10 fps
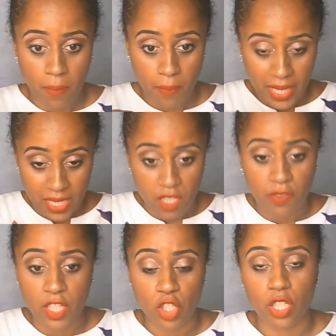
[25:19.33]

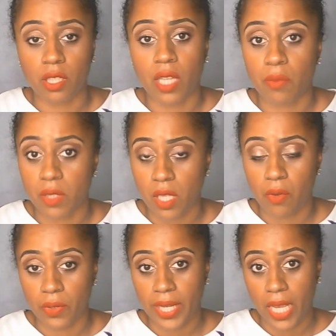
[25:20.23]
intervention that was going
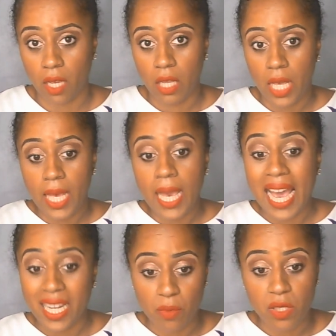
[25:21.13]
on here.
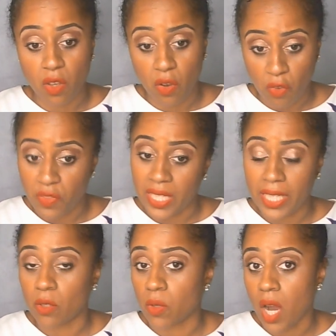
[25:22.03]
And it was of the
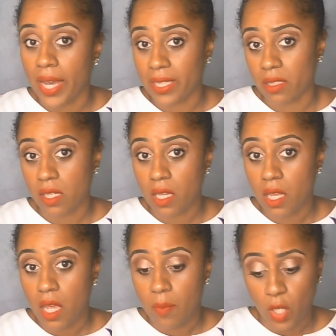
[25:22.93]
legal kind.
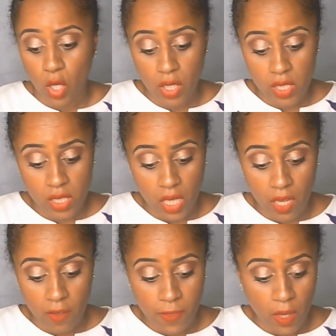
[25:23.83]
Because
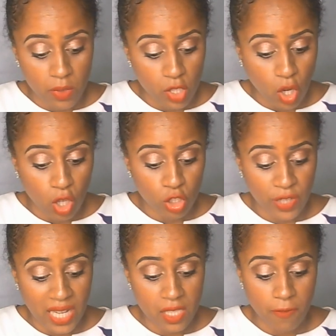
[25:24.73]
if there was
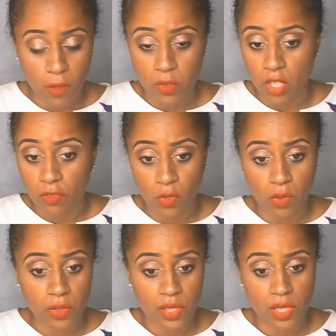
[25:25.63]
contracts, if there was a
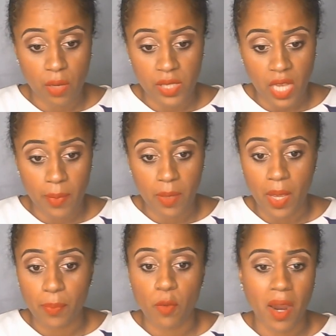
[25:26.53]
divorce that was coming in,
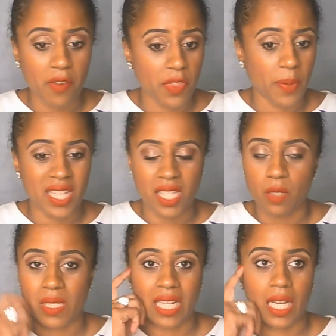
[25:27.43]
maybe you married the person and
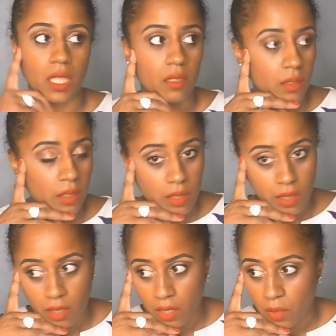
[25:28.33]
it was like,
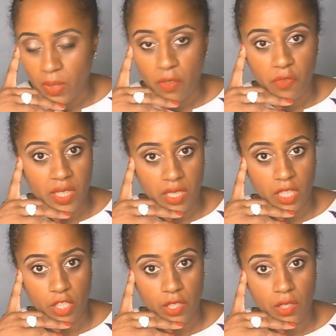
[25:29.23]
what the fuck did I
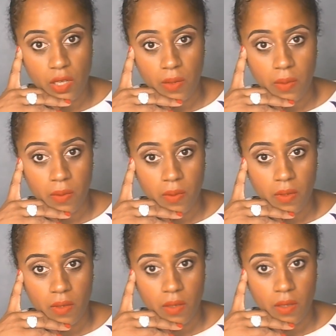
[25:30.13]
just do?
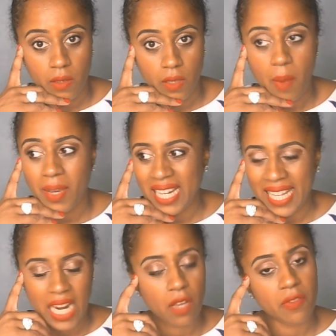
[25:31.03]
How am I going to
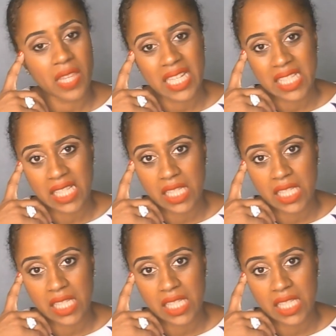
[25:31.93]
get out of this?